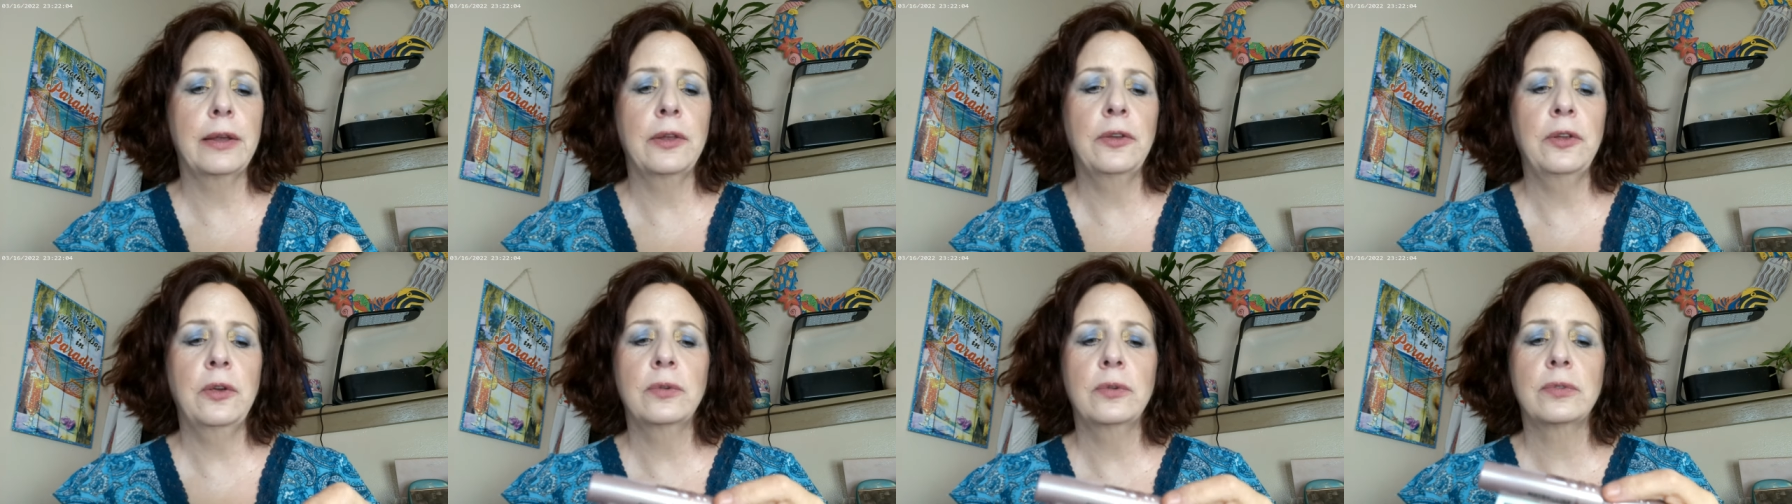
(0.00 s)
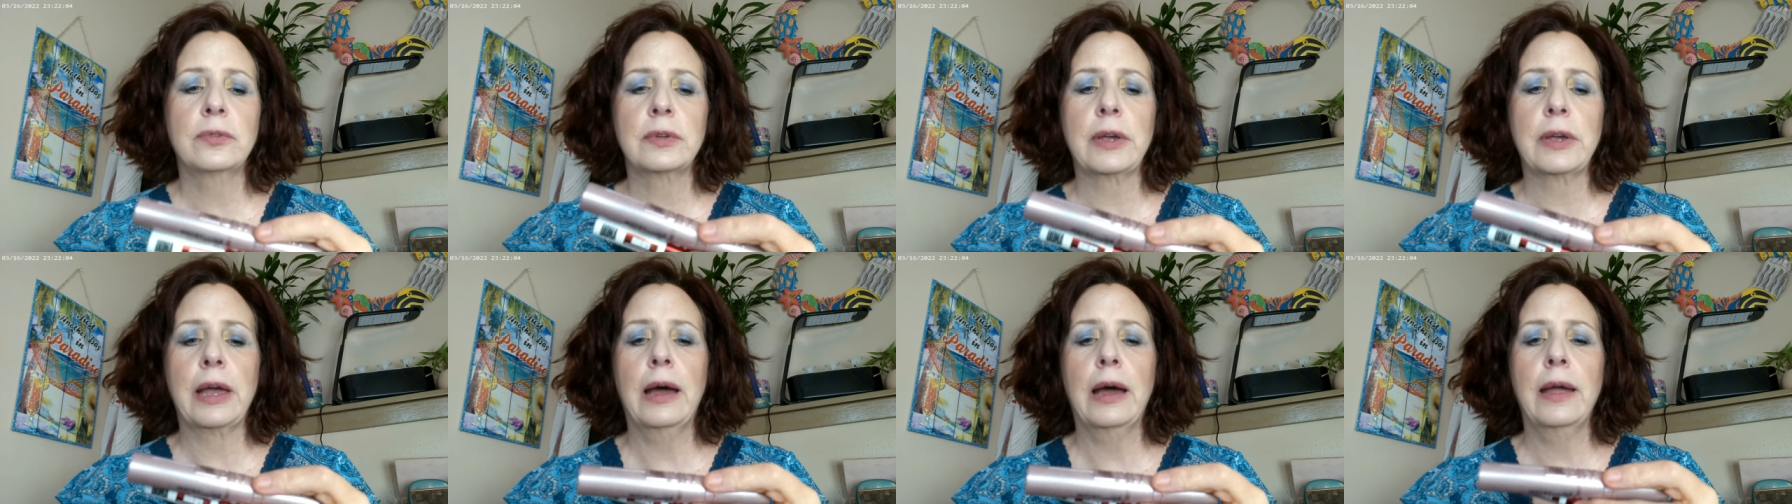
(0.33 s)
and used
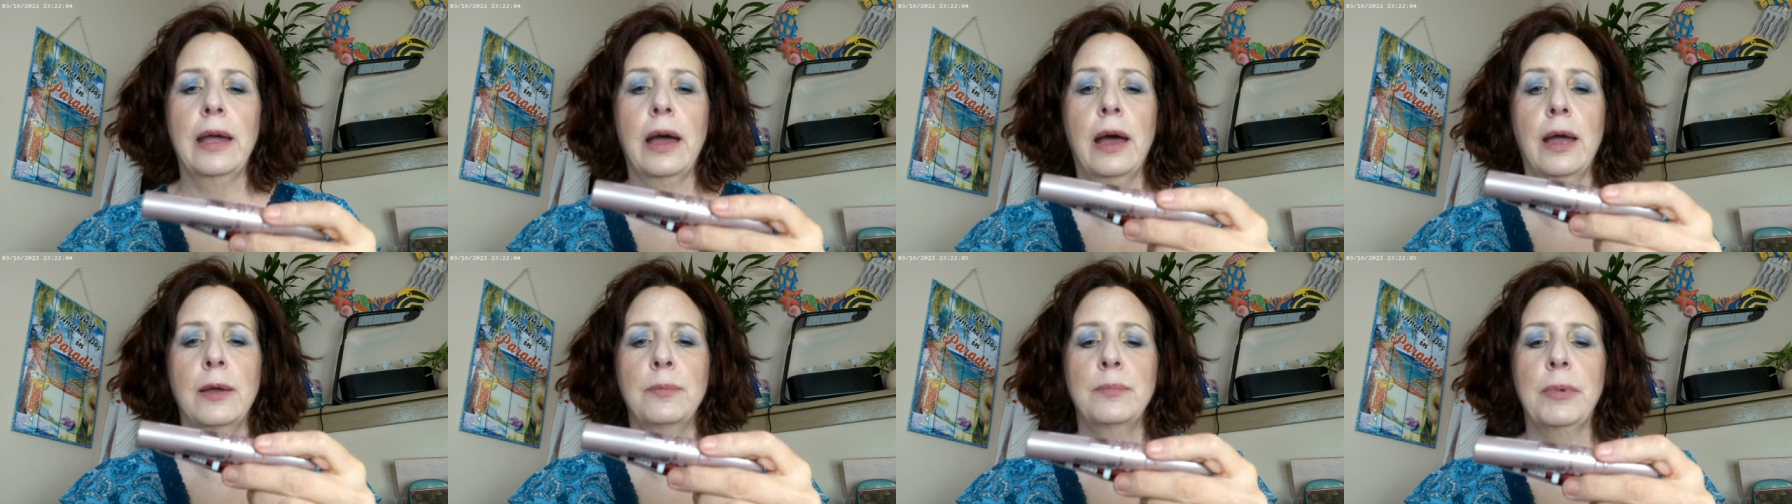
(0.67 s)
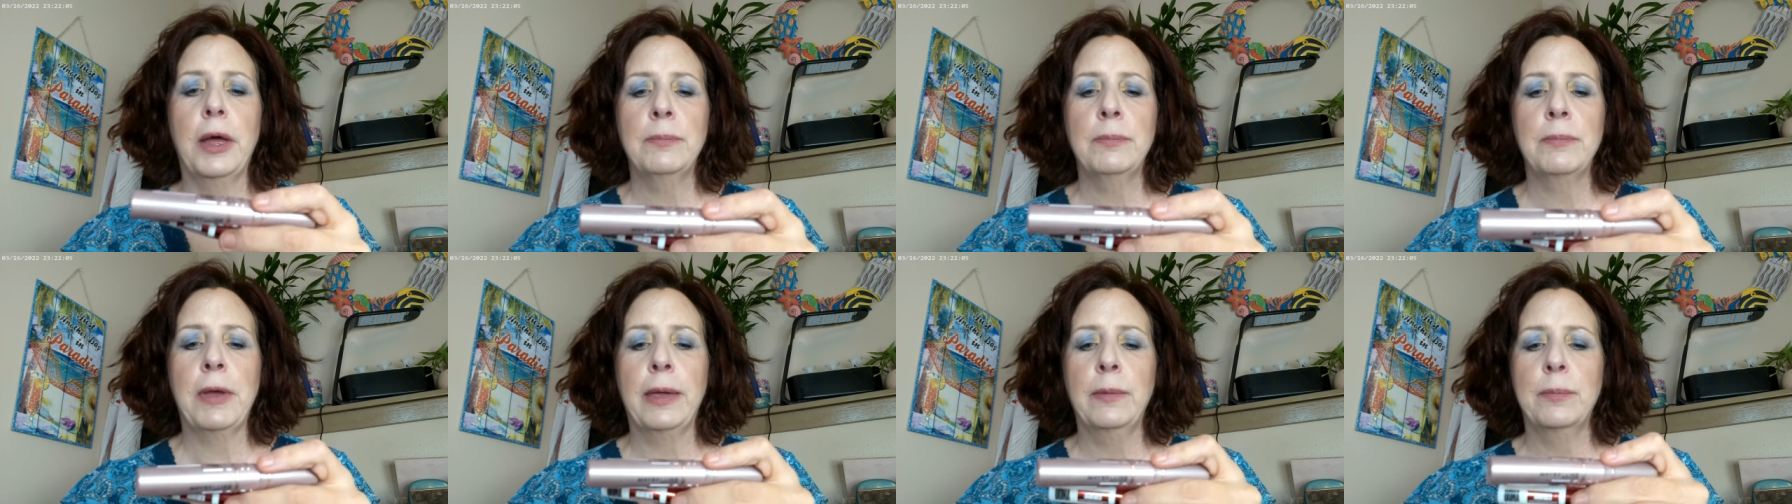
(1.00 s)
Sky High
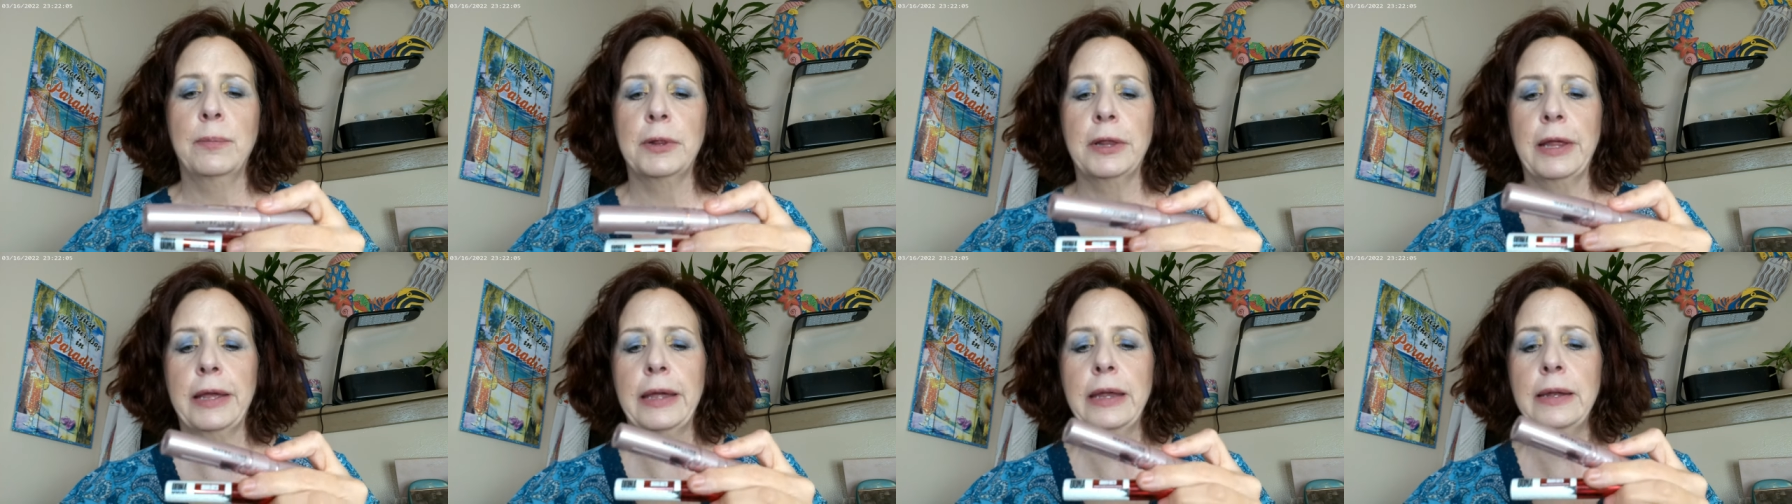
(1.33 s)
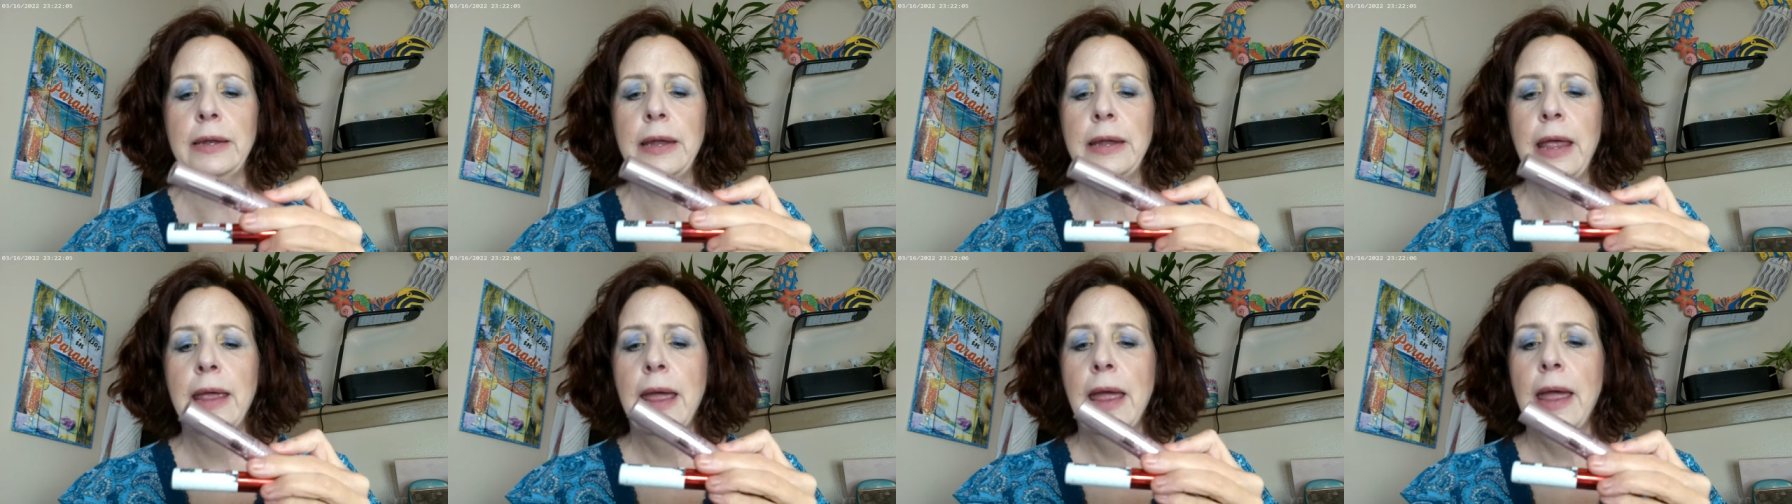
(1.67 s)
by Maybelline.